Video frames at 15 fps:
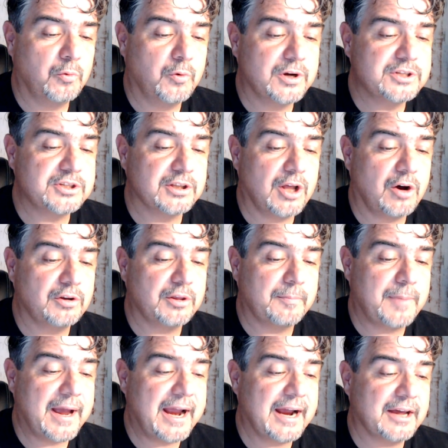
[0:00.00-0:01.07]
along the
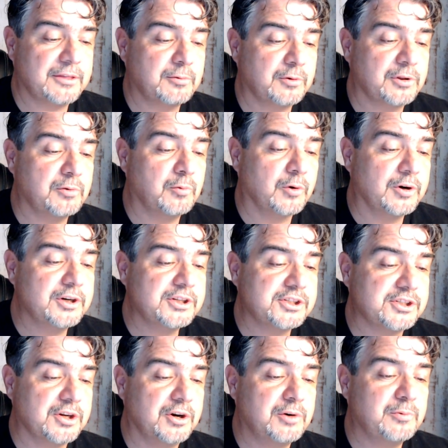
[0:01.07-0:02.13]
path where the word is
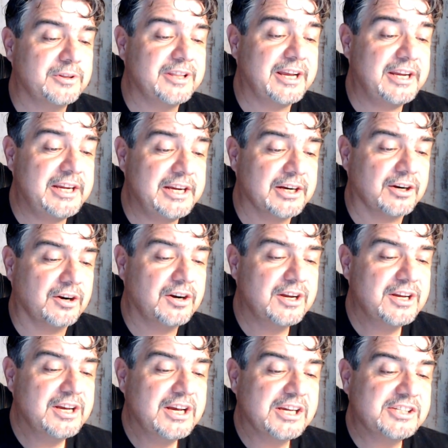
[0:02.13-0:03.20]
sown. When they hear,
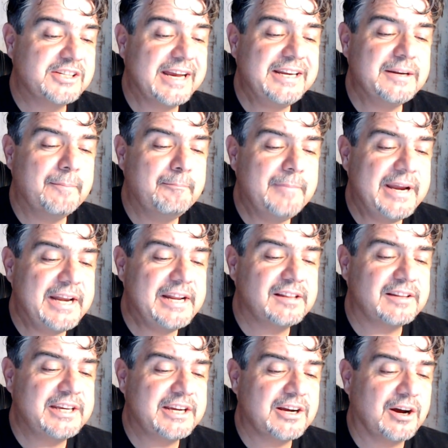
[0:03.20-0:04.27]
Satan immediately
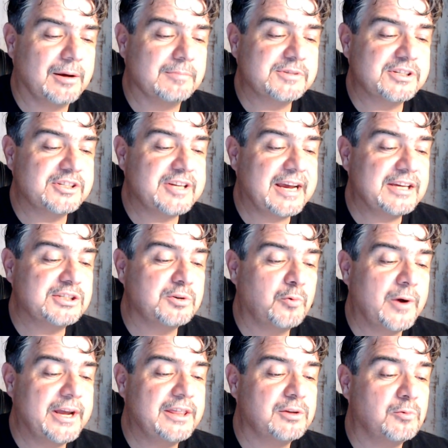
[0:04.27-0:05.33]
comes and takes away
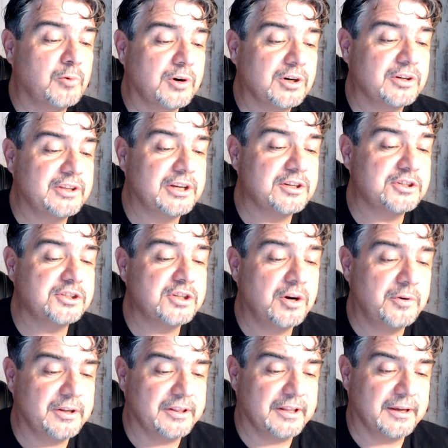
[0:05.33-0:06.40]
the word that is sown
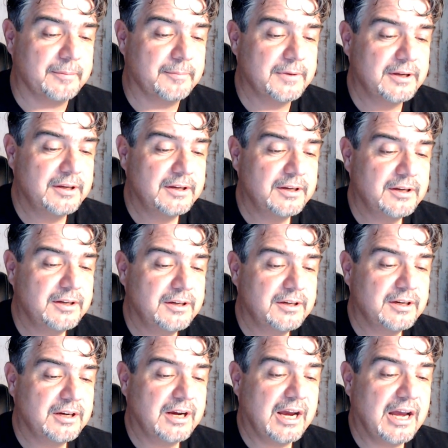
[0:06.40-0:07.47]
in them.
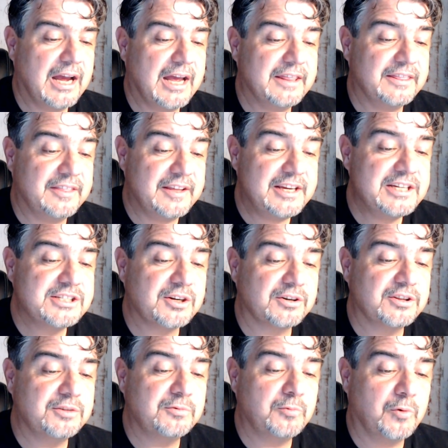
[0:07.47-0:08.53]
And these are the
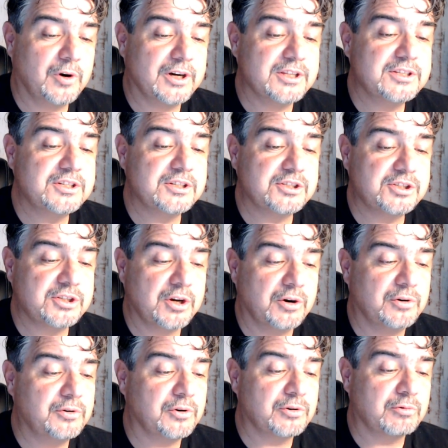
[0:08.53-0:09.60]
ones sown
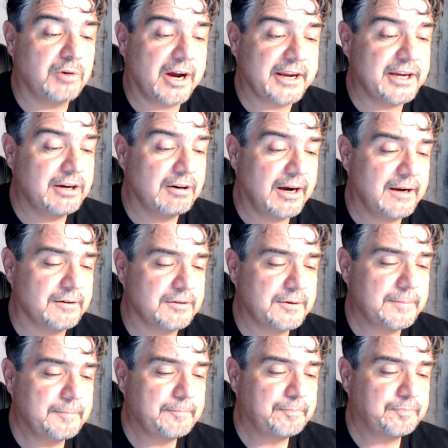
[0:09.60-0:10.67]
on rocky ground.
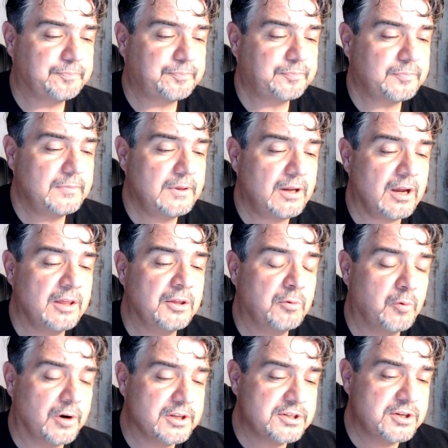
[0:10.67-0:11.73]
The
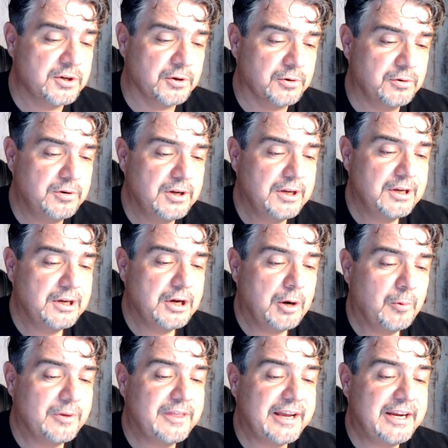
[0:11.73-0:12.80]
ones who, when
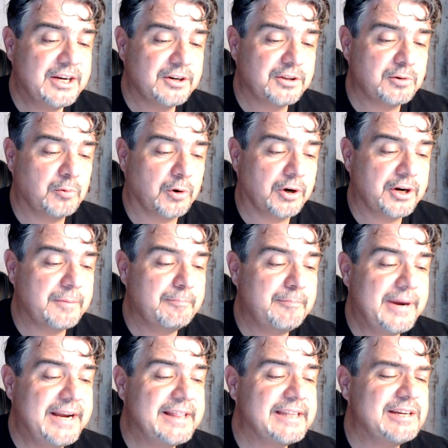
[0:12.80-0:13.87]
they hear the word,
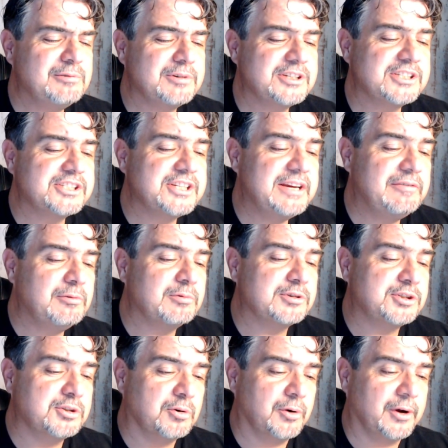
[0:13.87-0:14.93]
immediately receive it with joy.